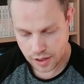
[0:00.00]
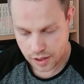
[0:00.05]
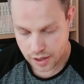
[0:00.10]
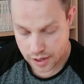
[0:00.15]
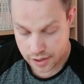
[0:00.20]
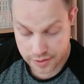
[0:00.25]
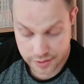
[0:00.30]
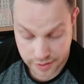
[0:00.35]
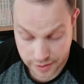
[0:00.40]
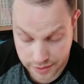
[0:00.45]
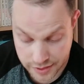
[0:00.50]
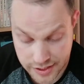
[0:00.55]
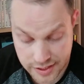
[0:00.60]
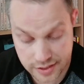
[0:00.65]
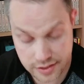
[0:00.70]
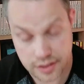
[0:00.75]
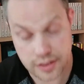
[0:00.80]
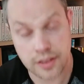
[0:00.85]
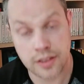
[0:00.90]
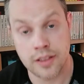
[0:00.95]
And
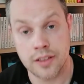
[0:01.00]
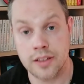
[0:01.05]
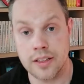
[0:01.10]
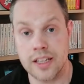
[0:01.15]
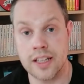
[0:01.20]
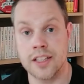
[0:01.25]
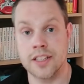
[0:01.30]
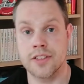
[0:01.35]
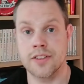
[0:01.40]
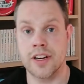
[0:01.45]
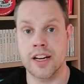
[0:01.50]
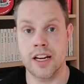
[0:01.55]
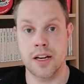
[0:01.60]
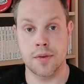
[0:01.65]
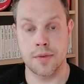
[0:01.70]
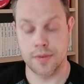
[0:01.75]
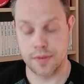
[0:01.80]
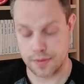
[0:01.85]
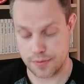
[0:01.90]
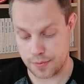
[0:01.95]
these are
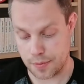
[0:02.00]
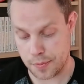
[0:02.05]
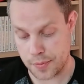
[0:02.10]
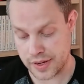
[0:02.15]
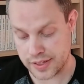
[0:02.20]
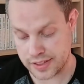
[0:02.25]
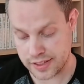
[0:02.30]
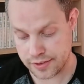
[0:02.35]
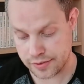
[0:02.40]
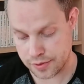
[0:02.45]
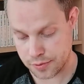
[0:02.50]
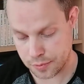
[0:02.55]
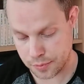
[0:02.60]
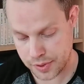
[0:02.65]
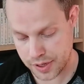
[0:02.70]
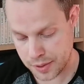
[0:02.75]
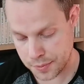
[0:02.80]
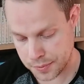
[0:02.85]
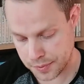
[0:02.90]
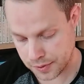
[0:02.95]
illustrated by different
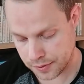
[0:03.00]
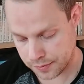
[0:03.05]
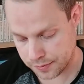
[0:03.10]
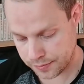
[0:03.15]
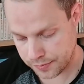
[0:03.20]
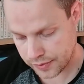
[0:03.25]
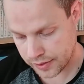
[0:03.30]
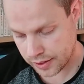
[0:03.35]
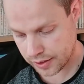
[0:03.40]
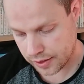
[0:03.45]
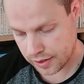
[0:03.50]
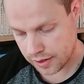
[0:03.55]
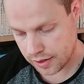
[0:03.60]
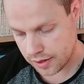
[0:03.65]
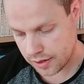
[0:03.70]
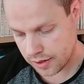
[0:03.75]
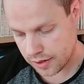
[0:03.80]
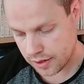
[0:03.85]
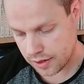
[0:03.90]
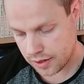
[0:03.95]
people.
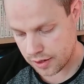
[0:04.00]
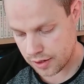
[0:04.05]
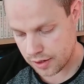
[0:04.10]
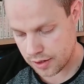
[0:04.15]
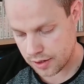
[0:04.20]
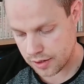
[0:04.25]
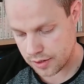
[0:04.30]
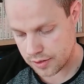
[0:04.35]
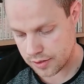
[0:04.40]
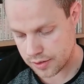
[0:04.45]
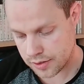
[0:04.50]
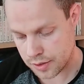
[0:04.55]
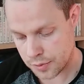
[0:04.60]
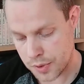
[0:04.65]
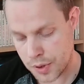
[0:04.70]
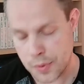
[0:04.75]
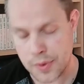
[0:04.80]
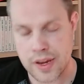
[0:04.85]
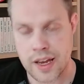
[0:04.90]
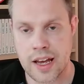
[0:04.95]
So
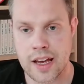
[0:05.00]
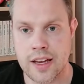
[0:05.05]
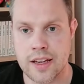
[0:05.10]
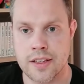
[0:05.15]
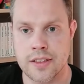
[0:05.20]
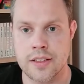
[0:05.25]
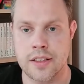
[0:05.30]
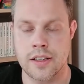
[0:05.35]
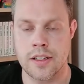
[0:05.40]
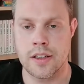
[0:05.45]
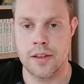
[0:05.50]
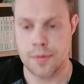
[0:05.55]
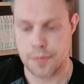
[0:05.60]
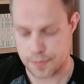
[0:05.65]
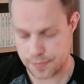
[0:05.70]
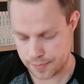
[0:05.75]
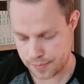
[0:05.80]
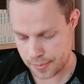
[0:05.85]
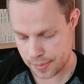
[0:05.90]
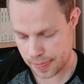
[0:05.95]
where we had
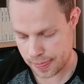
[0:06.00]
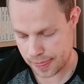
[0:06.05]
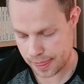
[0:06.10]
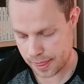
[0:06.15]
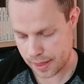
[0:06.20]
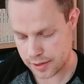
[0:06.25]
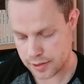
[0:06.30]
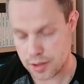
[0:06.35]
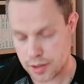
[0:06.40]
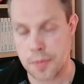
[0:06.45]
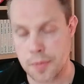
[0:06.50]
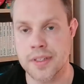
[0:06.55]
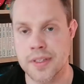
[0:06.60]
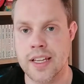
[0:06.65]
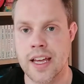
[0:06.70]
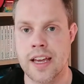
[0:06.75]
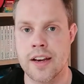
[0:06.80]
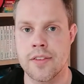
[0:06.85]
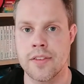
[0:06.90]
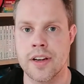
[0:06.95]
Thomas
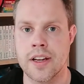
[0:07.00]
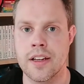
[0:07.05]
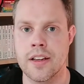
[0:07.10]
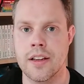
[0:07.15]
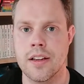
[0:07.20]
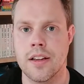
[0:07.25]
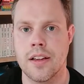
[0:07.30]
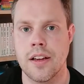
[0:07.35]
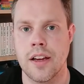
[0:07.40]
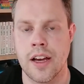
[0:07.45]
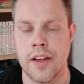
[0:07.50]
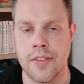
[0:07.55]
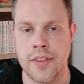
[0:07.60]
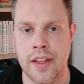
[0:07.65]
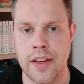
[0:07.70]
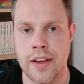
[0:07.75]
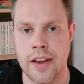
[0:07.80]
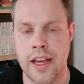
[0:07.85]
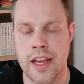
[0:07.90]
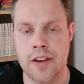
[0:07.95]
Henry and
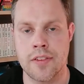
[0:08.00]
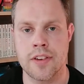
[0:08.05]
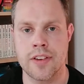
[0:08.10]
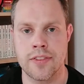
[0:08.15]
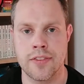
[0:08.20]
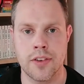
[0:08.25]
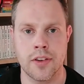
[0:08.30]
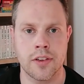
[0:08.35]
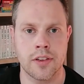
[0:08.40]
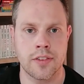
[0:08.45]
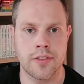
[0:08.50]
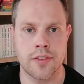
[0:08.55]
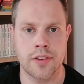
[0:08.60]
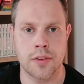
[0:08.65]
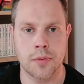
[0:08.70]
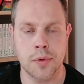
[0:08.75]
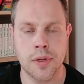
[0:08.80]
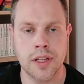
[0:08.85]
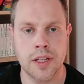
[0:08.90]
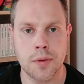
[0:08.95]
then Henry Ford for the
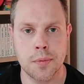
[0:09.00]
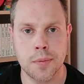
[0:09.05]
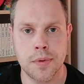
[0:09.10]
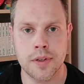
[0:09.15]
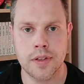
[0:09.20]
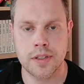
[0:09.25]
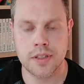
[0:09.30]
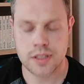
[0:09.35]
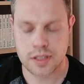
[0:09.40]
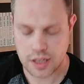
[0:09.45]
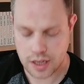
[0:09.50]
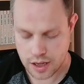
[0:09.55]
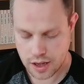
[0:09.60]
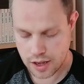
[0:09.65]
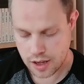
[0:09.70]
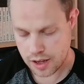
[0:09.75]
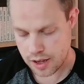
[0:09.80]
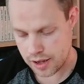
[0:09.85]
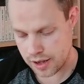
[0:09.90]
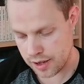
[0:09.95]
William books,
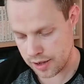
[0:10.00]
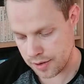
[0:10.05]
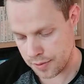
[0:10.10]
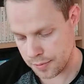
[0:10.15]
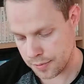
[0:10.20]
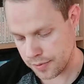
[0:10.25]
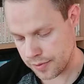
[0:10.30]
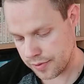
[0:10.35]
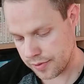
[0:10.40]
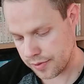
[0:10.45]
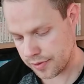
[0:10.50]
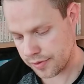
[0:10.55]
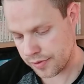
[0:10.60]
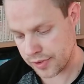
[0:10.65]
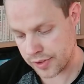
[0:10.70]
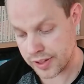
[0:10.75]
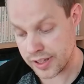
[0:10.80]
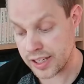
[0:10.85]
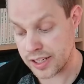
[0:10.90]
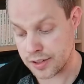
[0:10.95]

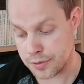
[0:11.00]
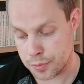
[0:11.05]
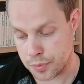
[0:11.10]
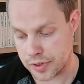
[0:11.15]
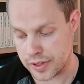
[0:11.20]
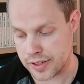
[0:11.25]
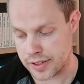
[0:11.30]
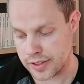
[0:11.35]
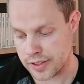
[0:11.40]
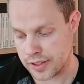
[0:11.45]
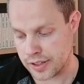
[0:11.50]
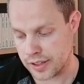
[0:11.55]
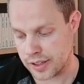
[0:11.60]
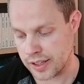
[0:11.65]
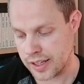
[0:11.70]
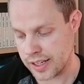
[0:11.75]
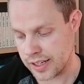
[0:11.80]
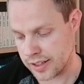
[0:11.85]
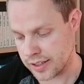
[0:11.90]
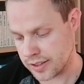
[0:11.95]
for these prints at
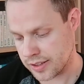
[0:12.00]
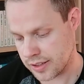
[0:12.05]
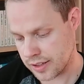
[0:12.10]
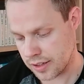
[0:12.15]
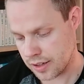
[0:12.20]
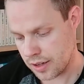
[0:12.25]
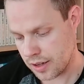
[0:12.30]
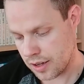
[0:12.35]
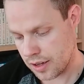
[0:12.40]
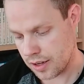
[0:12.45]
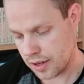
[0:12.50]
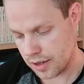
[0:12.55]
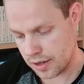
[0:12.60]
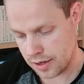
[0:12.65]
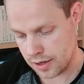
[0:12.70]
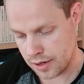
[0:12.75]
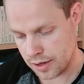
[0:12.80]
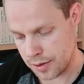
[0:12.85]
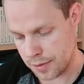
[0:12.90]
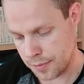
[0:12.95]
least,
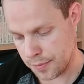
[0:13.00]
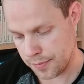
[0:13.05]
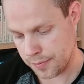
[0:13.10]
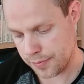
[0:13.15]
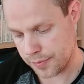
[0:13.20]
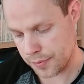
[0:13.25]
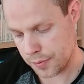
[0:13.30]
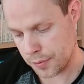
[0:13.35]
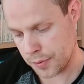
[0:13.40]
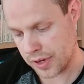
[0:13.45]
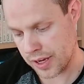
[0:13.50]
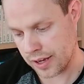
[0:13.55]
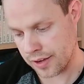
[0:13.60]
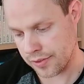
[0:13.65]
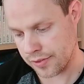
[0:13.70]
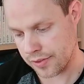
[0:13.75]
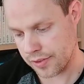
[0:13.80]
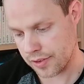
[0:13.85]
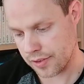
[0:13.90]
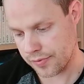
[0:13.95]
we
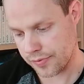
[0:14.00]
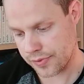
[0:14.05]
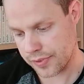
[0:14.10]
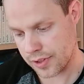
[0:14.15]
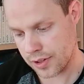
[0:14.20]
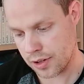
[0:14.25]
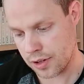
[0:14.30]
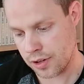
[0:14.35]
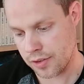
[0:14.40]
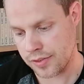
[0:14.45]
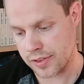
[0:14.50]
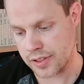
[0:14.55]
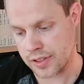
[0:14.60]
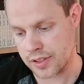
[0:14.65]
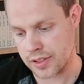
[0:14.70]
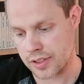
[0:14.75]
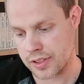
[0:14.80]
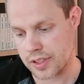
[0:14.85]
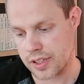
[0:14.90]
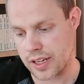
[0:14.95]
have
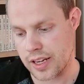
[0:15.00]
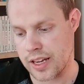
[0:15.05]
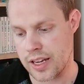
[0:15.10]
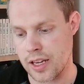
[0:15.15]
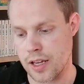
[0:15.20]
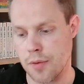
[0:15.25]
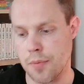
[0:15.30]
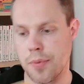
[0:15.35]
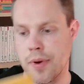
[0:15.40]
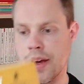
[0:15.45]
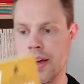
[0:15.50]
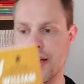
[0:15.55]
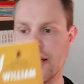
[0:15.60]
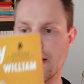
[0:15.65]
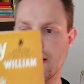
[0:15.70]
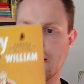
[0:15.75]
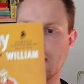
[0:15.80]
covers here by